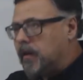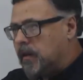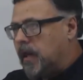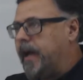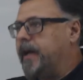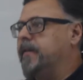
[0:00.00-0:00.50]

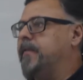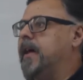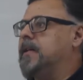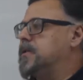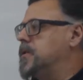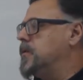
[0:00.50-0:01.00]
line of
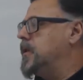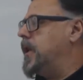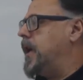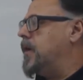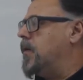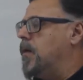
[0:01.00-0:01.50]
that zoo that
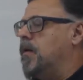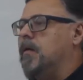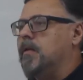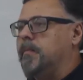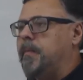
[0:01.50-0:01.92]
had all the